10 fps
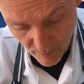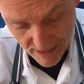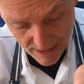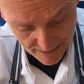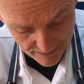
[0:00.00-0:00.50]
we
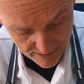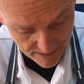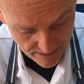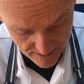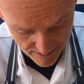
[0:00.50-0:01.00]
have,
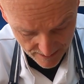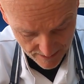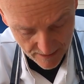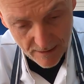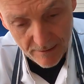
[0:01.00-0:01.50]

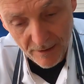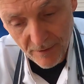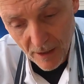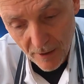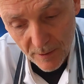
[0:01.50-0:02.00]
that
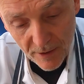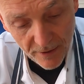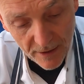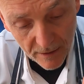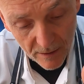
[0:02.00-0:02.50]
the only
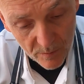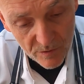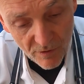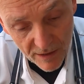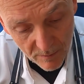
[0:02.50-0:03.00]
thing that was
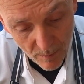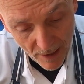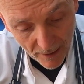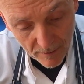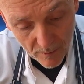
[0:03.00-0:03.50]
reined
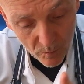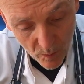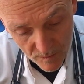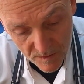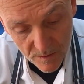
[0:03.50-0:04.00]
back
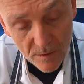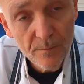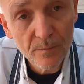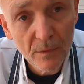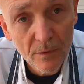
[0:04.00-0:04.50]
was
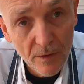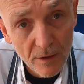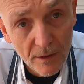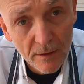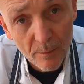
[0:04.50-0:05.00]

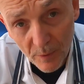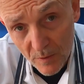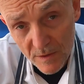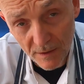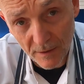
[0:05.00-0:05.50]
the
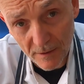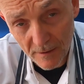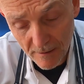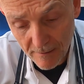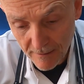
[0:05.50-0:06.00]
protein.
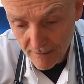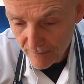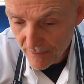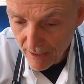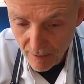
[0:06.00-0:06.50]

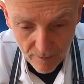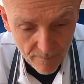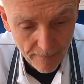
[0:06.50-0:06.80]
Now,